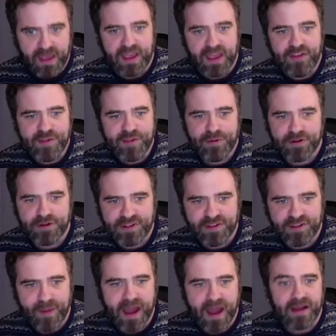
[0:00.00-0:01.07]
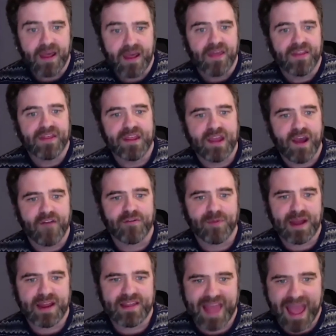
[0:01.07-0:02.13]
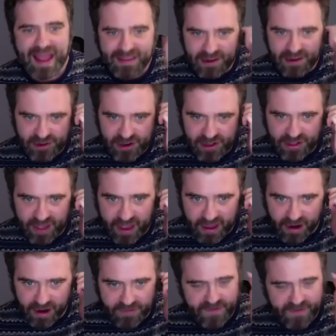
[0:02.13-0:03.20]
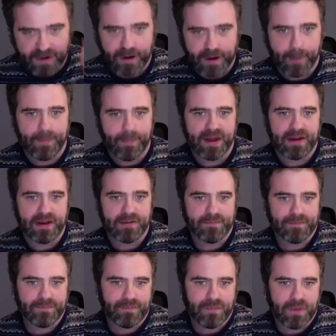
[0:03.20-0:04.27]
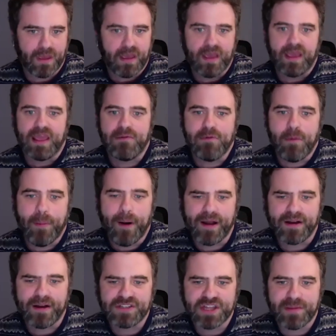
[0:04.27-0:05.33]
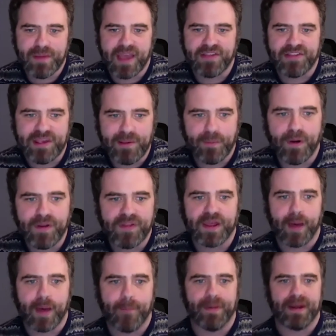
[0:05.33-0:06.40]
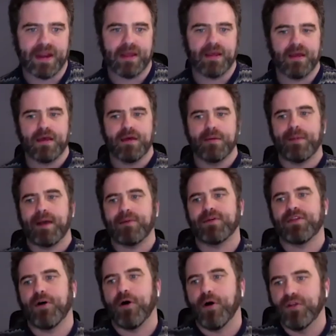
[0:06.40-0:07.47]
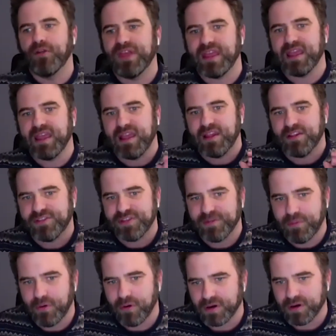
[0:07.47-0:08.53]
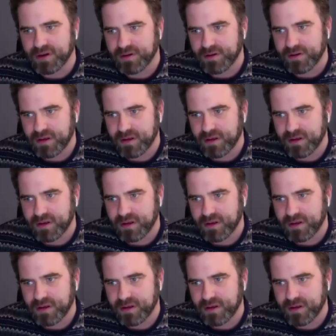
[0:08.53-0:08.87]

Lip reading: In this person's mind, the government has acted just like an unfair company. He will punish them as he would the company, by withholding his support.